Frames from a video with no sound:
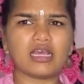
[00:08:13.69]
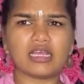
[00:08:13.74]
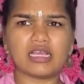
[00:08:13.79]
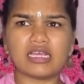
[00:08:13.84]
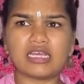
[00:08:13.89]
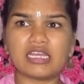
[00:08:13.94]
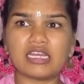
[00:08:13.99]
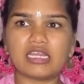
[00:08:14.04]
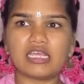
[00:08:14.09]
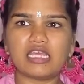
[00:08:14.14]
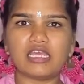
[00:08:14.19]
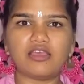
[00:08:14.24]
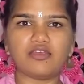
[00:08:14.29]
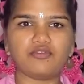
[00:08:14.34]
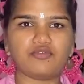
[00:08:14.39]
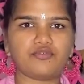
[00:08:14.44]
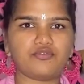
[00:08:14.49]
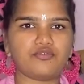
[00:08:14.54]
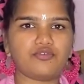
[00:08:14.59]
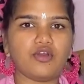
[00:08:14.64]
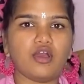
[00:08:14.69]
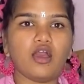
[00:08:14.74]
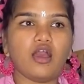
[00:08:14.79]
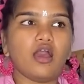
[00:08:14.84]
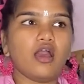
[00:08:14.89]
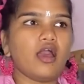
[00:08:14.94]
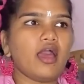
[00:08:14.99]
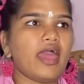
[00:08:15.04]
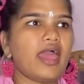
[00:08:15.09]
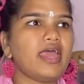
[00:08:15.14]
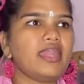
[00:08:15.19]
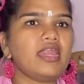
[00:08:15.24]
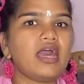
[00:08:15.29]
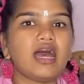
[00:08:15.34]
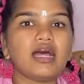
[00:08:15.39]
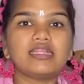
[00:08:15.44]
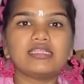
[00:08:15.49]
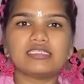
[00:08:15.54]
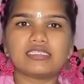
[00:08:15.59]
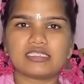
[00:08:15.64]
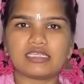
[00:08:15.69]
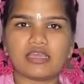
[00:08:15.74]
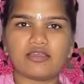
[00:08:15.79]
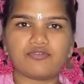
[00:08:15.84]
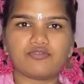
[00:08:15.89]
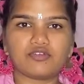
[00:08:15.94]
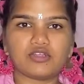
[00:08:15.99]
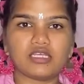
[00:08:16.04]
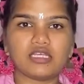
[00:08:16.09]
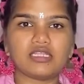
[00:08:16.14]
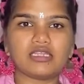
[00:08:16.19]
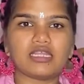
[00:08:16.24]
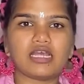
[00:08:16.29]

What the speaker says: grief and unsafety